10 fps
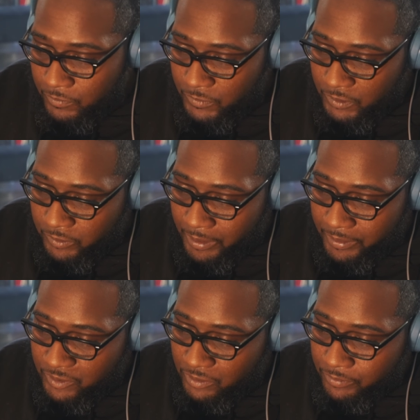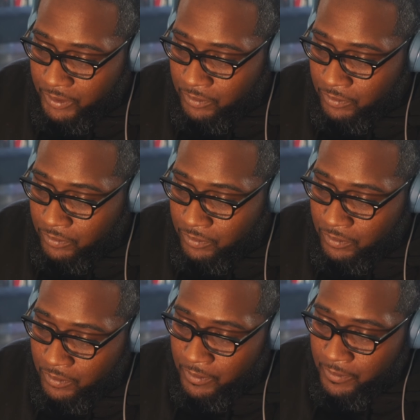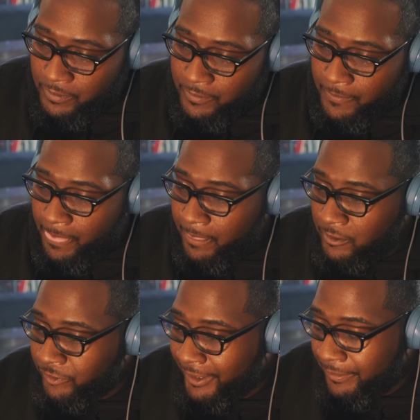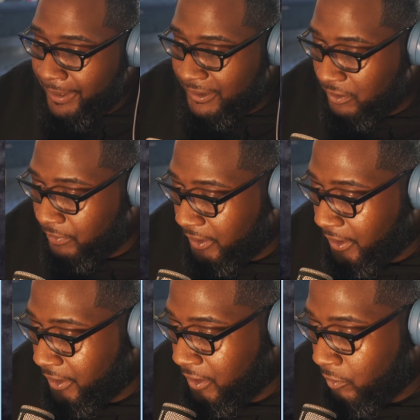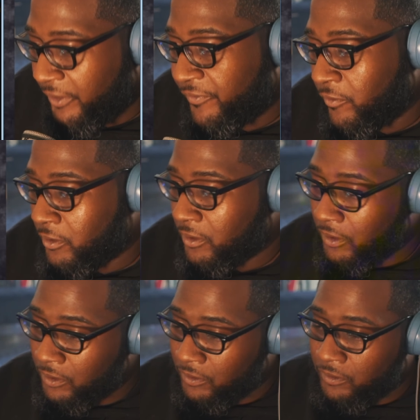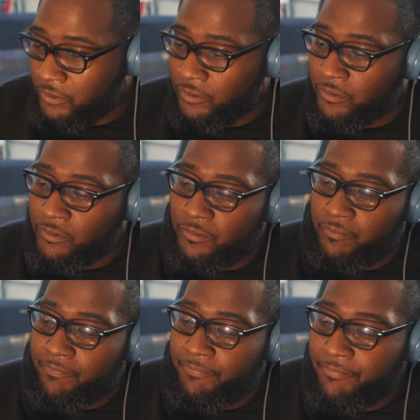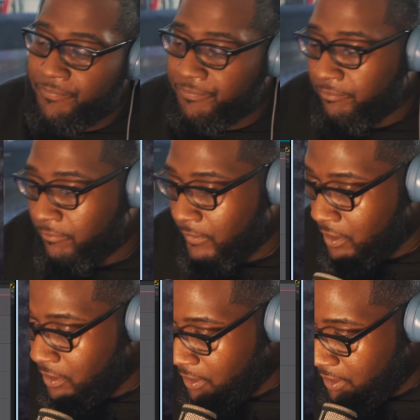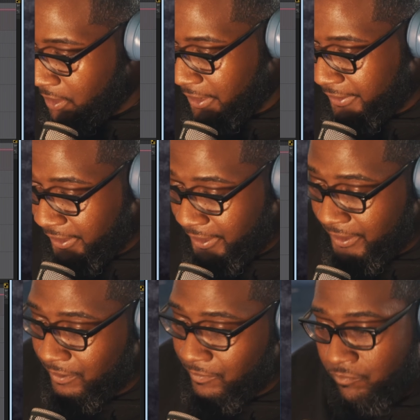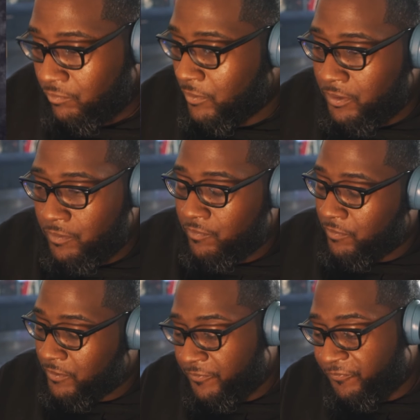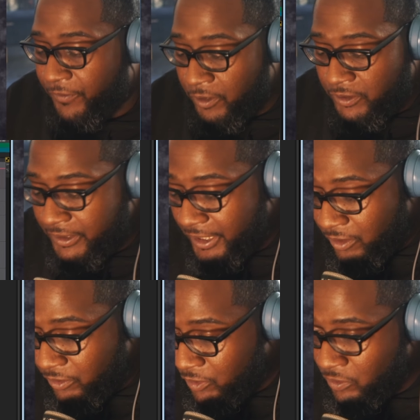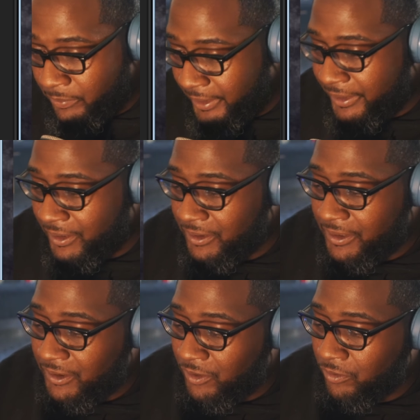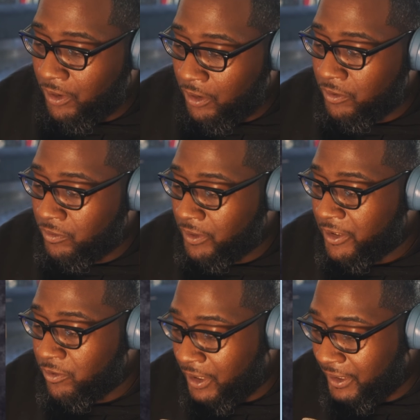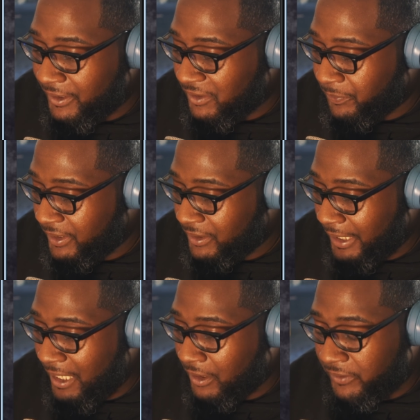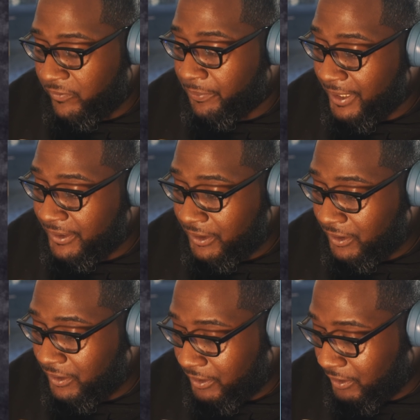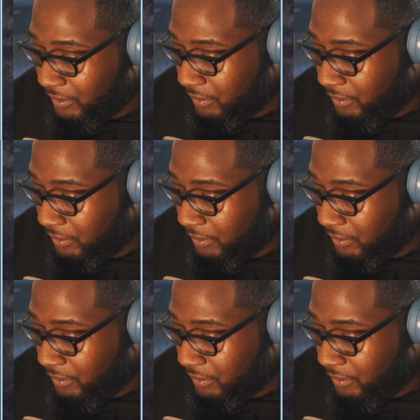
grab the instrumental, drag it back to the beginning, wait for it to load. And then first thing you do immediately is you go and you cut this beat down, because if you pay attention to this,